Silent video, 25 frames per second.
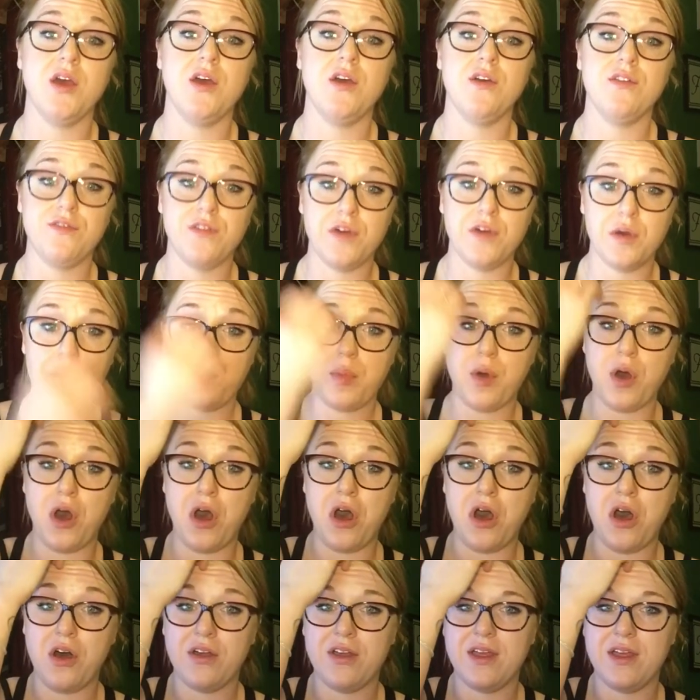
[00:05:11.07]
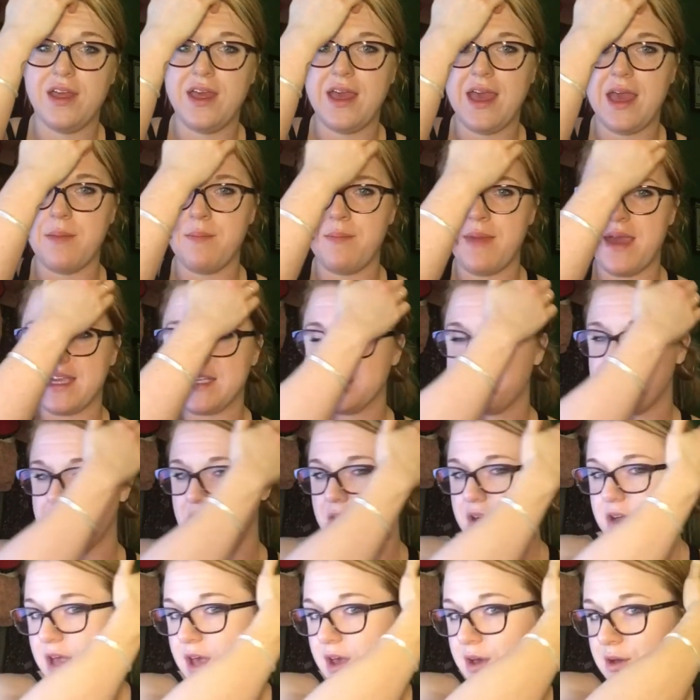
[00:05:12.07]
football and
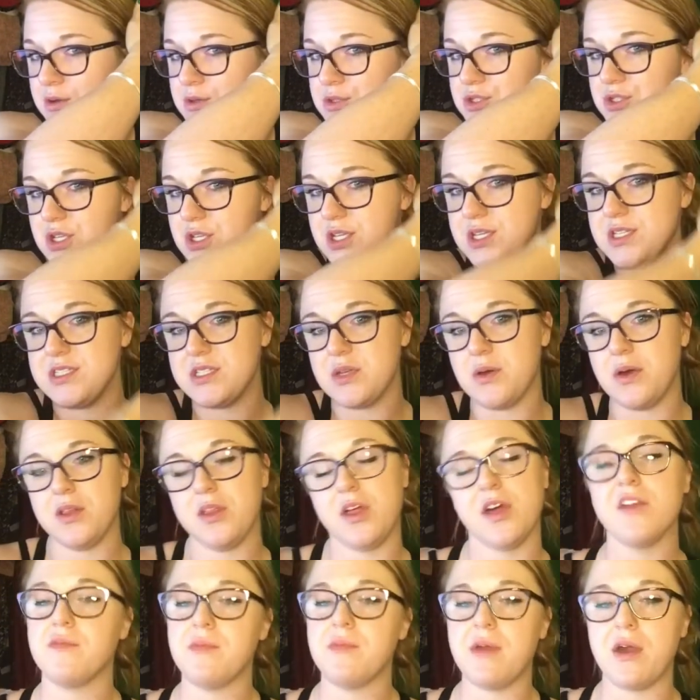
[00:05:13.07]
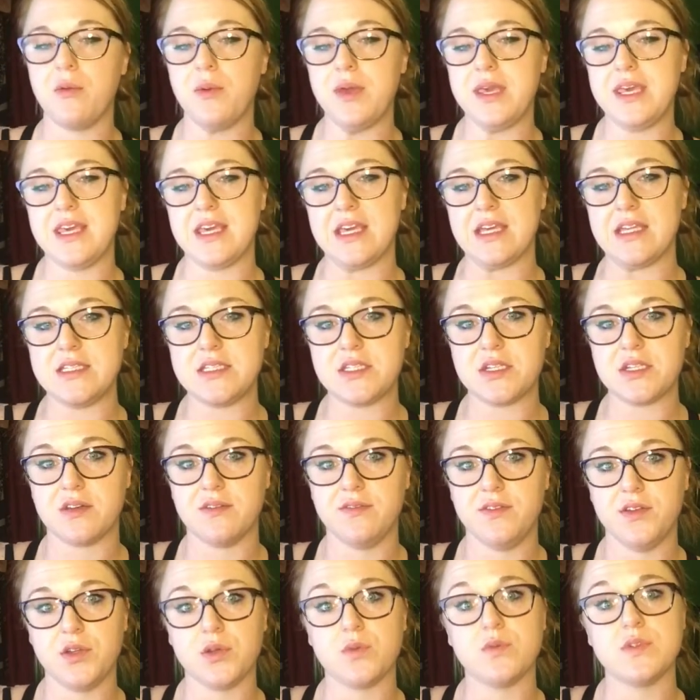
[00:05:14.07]
baseball coach, so a lot of my weekends are
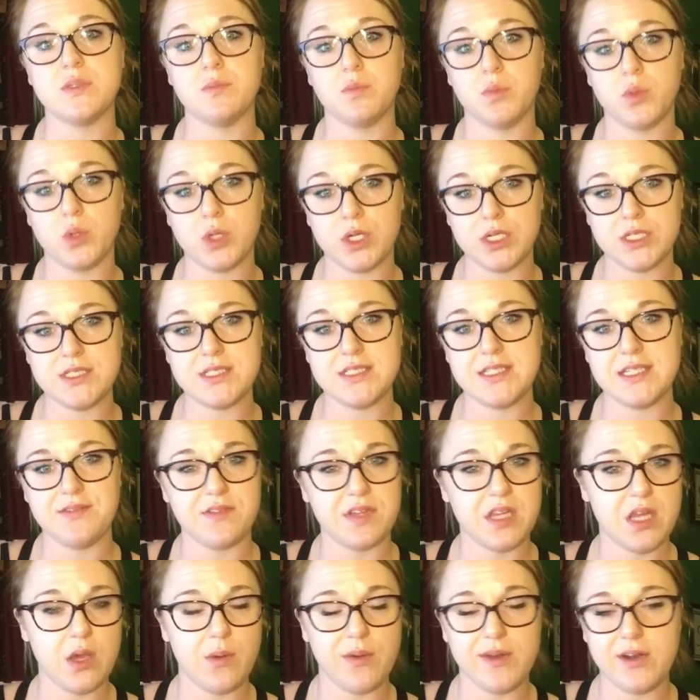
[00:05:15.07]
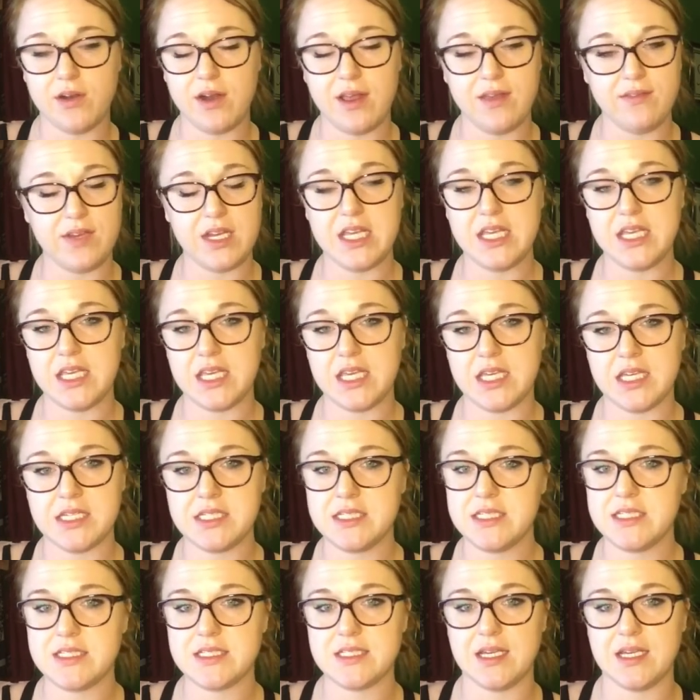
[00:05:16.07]
filled with sports. Even though we don't have any kids,